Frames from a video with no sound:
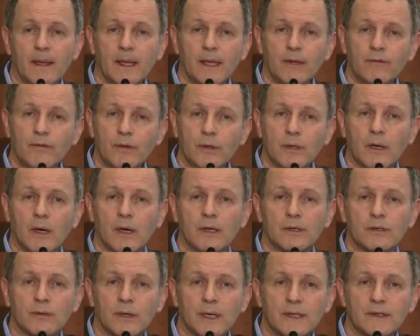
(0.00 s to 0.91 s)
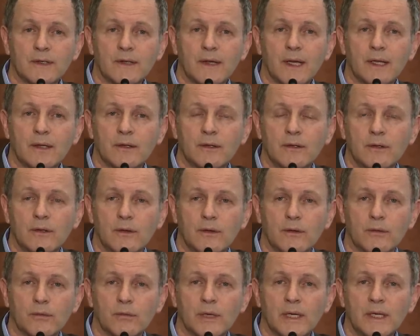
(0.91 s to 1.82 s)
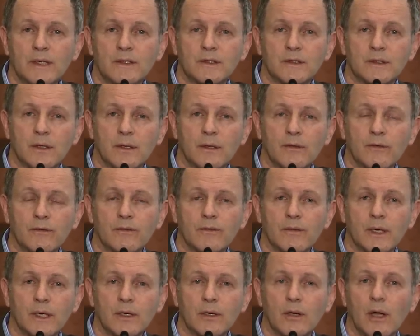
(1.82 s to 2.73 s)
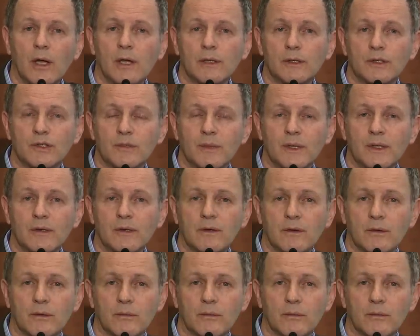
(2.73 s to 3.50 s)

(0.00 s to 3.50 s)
If you contrast that to the rates of acknowledgement,